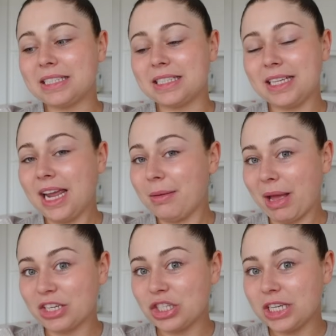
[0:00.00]
today I'm
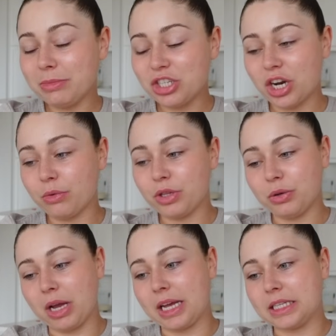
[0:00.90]
actually gonna be sharing with
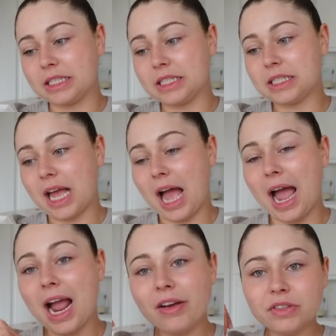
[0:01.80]
you guys
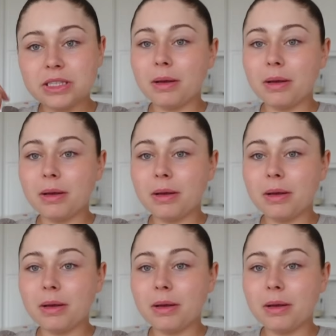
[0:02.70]
I have